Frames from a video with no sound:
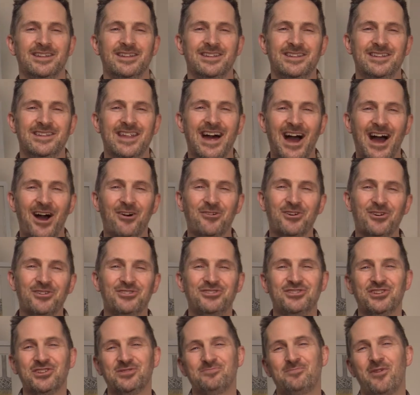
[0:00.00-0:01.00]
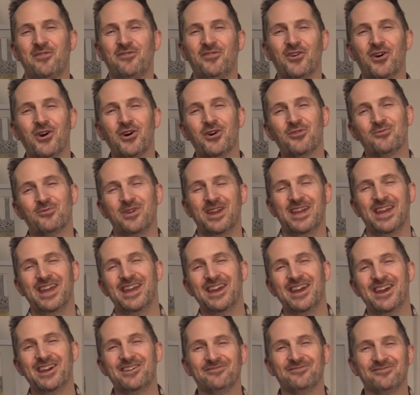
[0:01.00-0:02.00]
Now, just before we
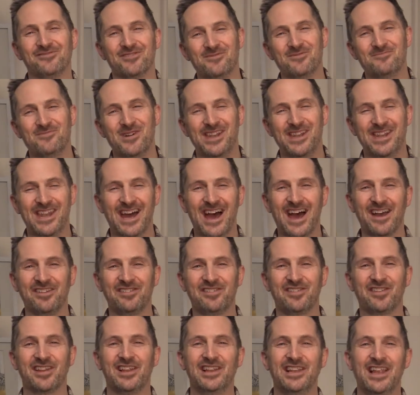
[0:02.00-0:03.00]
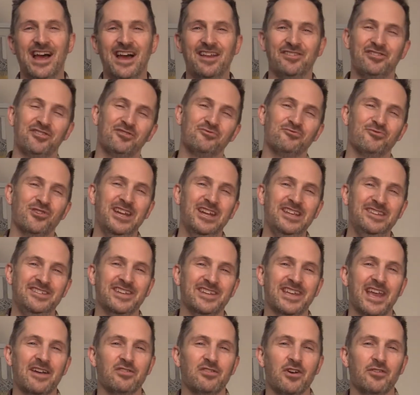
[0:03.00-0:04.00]
hear from Ness, let's read
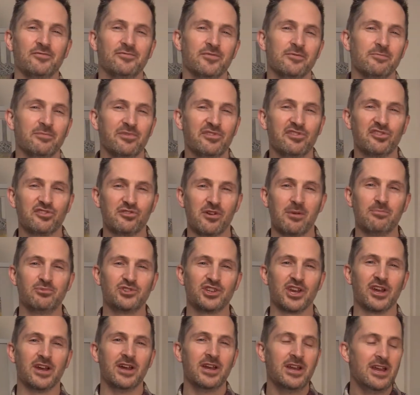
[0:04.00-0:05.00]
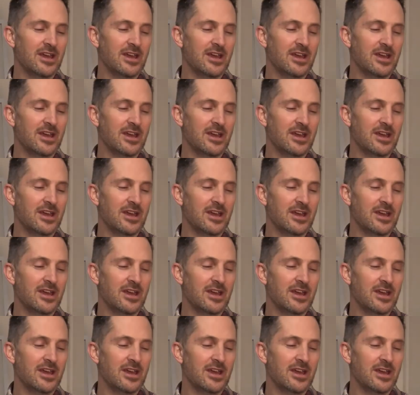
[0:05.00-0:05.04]
together from Scripture,